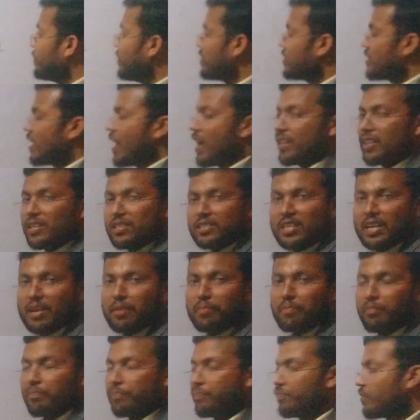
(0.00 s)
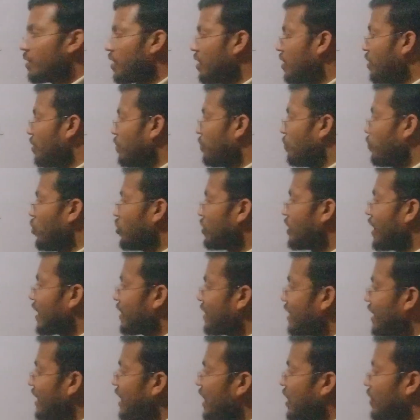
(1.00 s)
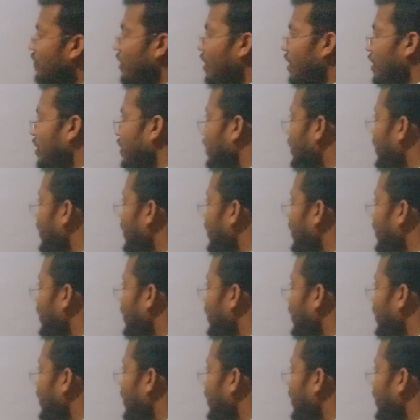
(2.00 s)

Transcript: this are the same. Both are the equal.